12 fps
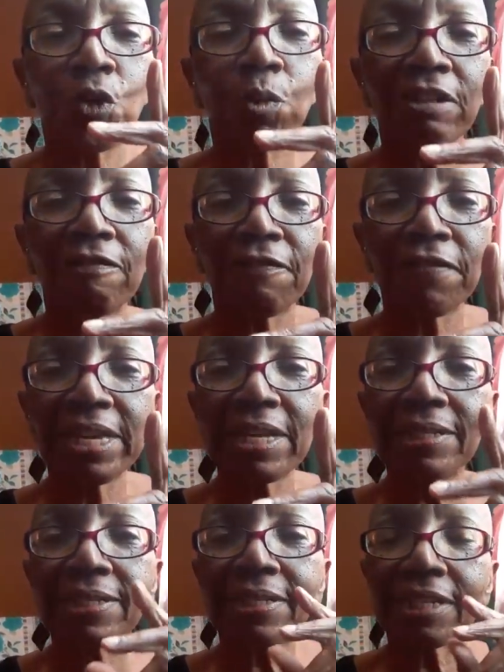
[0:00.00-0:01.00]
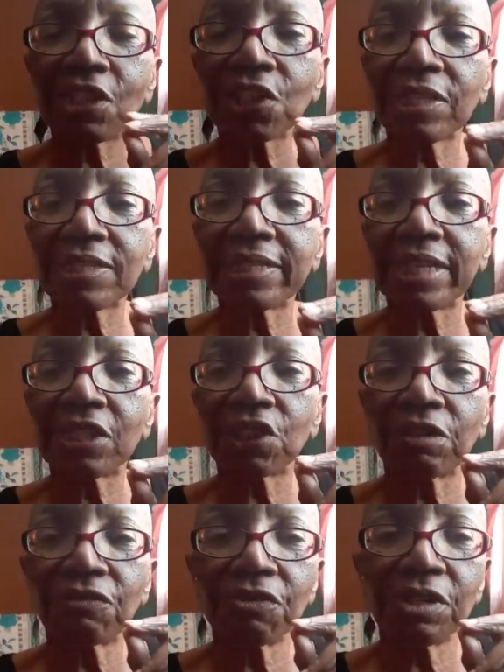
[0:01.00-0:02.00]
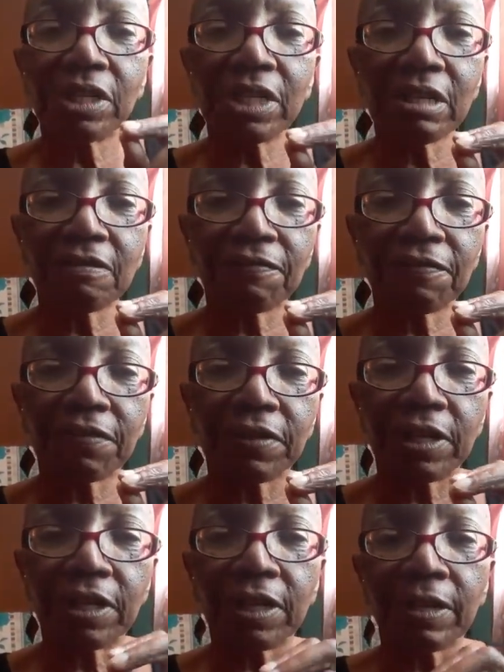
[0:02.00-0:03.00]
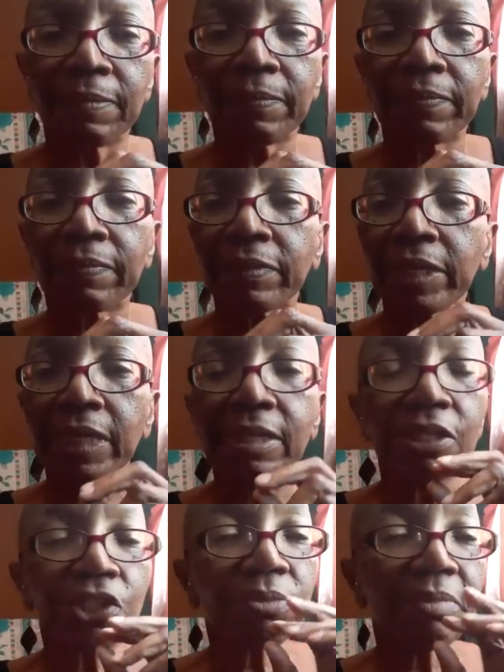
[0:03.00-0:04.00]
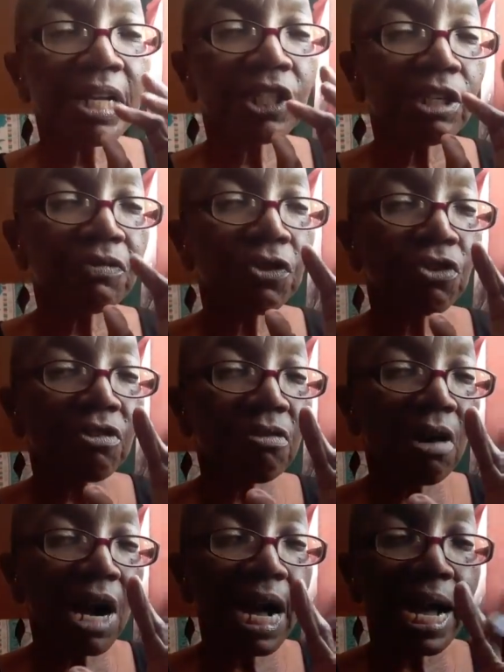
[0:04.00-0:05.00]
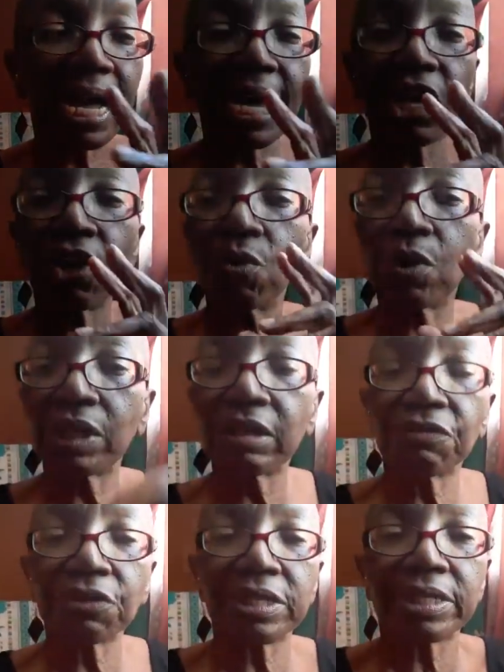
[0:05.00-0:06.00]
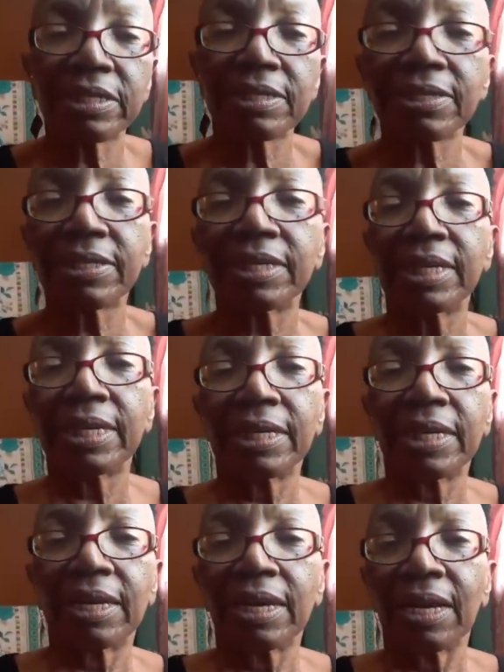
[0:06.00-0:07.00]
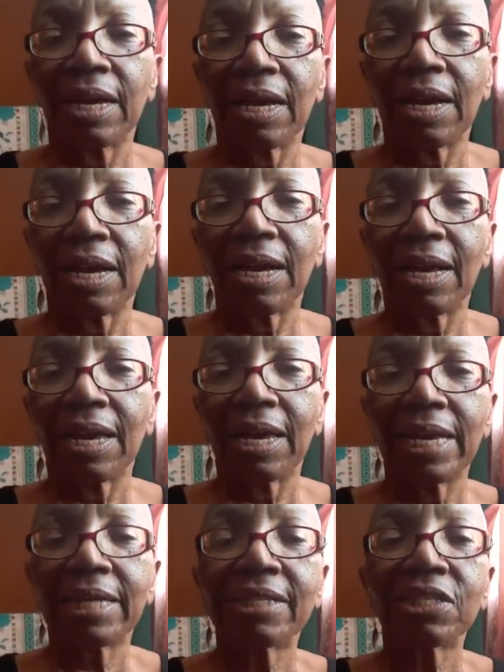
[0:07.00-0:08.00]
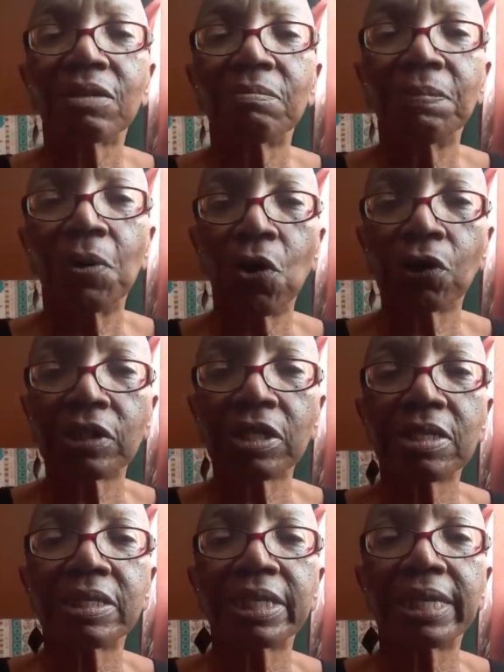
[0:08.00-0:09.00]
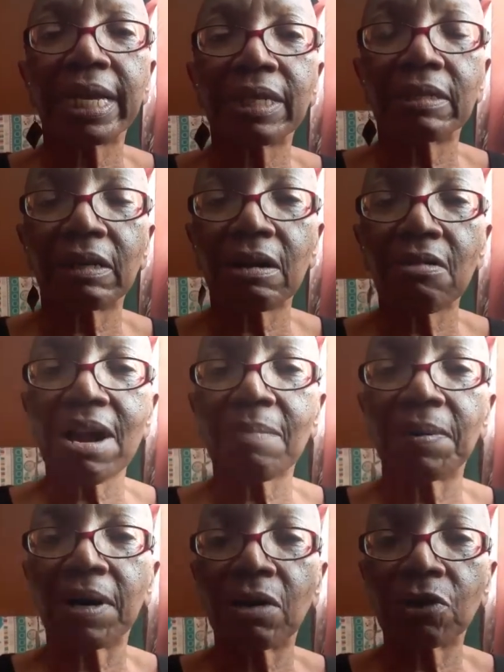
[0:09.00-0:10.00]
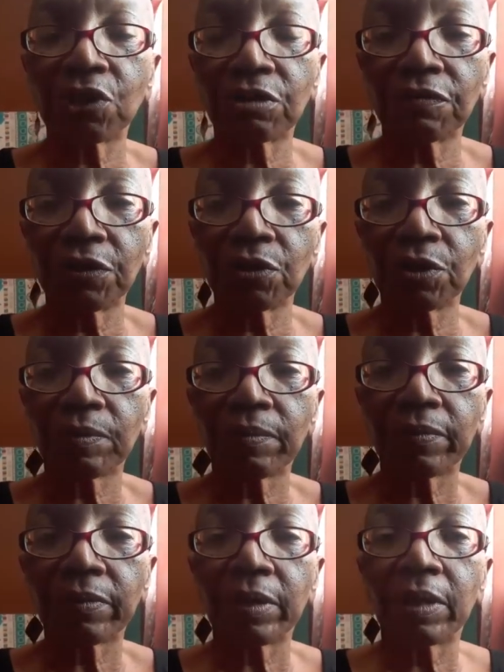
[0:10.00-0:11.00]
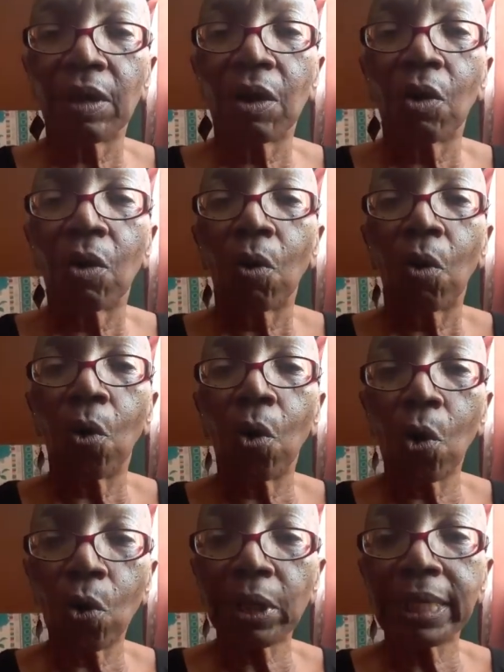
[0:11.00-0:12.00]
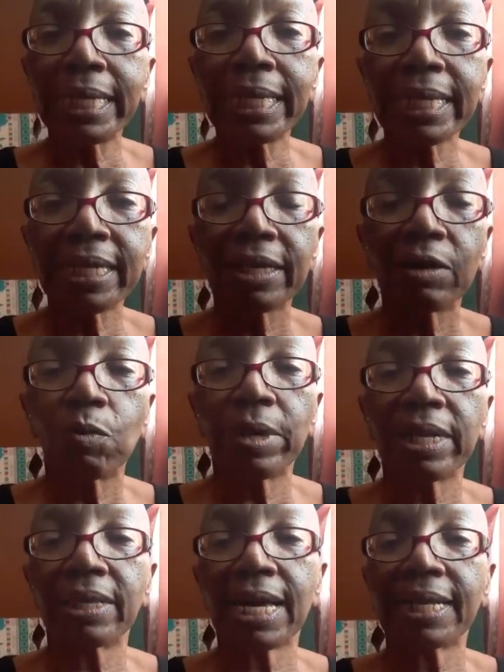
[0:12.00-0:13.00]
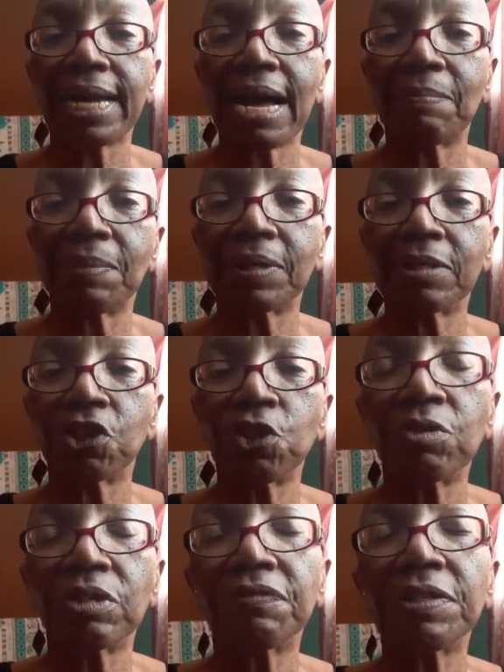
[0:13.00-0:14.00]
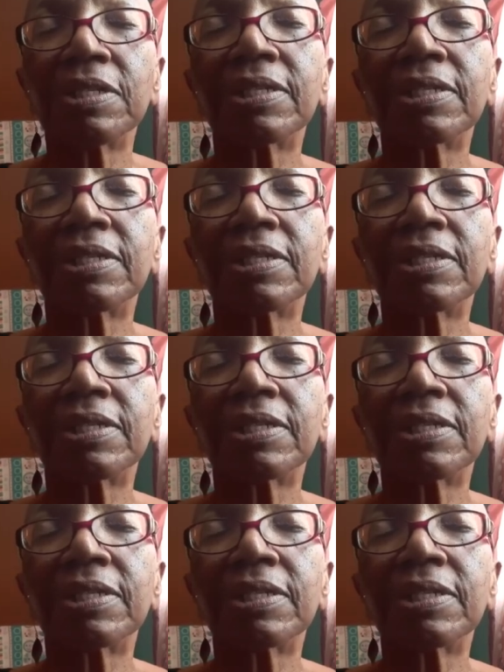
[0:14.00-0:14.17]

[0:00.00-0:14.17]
you will feel such a sense of relief. It doesn't matter if you cry or whatever it is. It is important to get the crap out of you. Only when that happens, you will